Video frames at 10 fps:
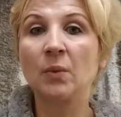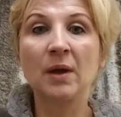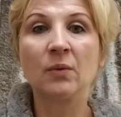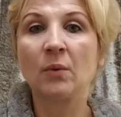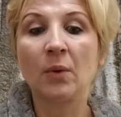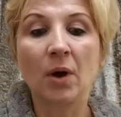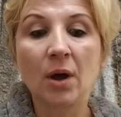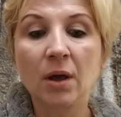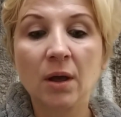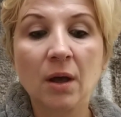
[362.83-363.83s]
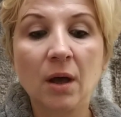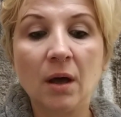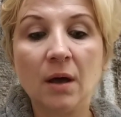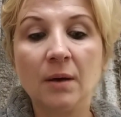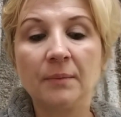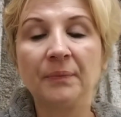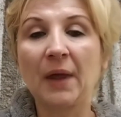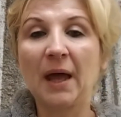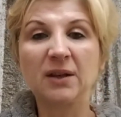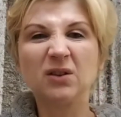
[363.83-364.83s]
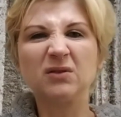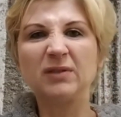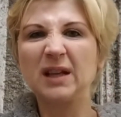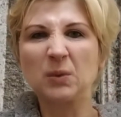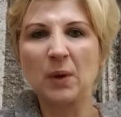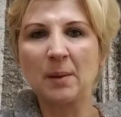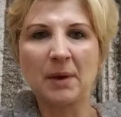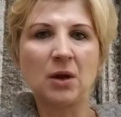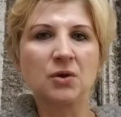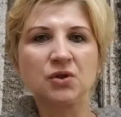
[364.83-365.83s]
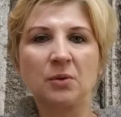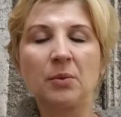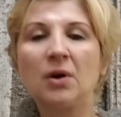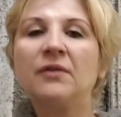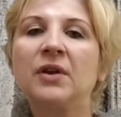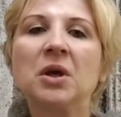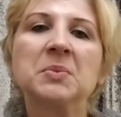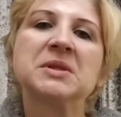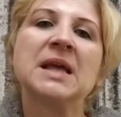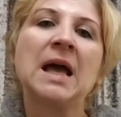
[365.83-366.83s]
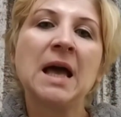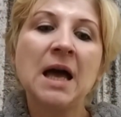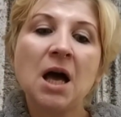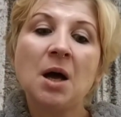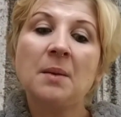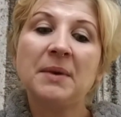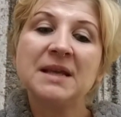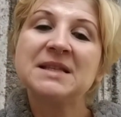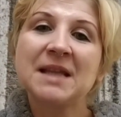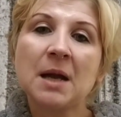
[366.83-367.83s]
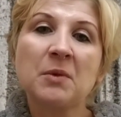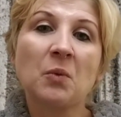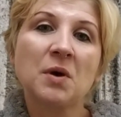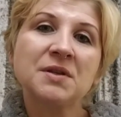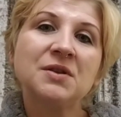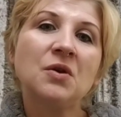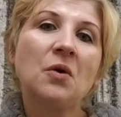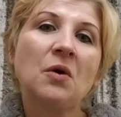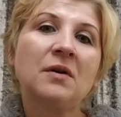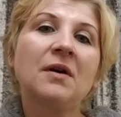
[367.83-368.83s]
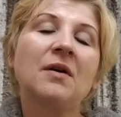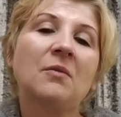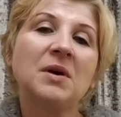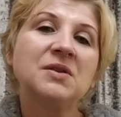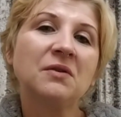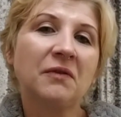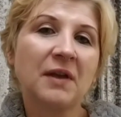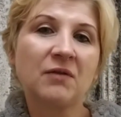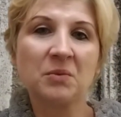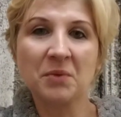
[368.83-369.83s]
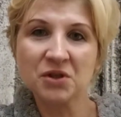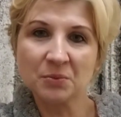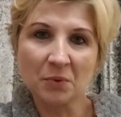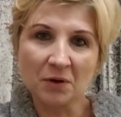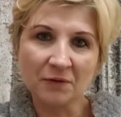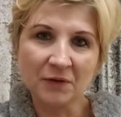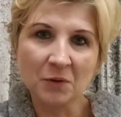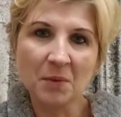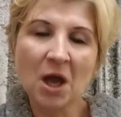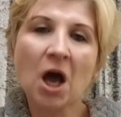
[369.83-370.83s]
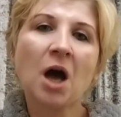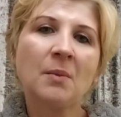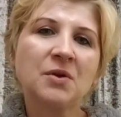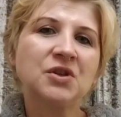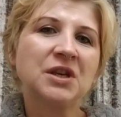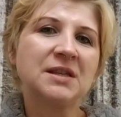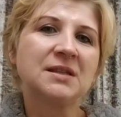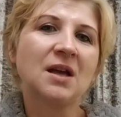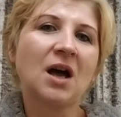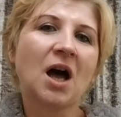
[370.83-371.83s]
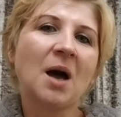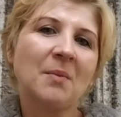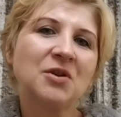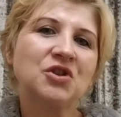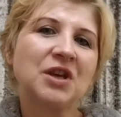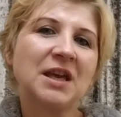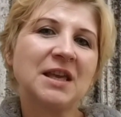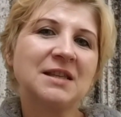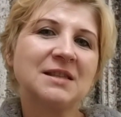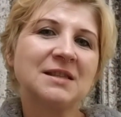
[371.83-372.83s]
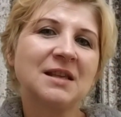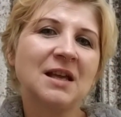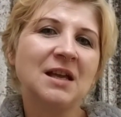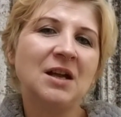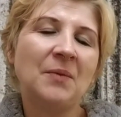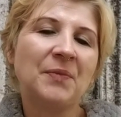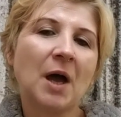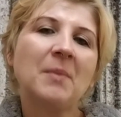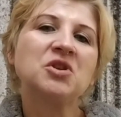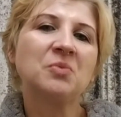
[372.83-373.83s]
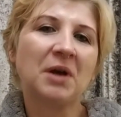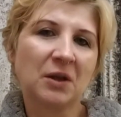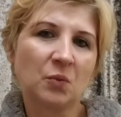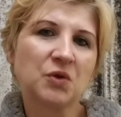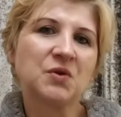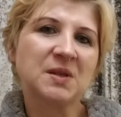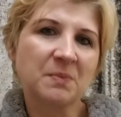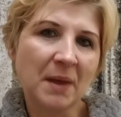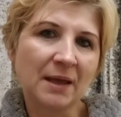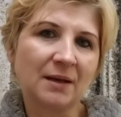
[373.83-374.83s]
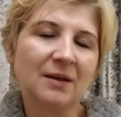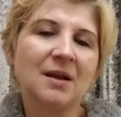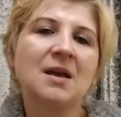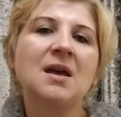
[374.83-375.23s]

to wear for work. I don't really wear my luxury perfumes. Please tell me, what's your favorite budget perfume? How much money would you spend